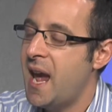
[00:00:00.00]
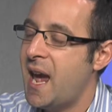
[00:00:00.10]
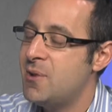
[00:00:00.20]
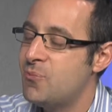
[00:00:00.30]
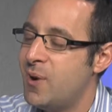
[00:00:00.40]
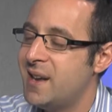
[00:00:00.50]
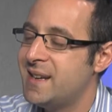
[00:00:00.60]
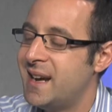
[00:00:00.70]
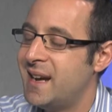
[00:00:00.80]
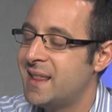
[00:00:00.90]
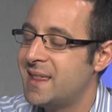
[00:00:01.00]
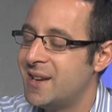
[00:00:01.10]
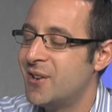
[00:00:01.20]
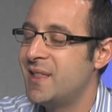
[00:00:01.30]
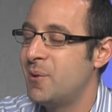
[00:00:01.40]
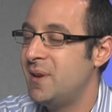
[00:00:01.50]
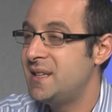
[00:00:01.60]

And one theory that we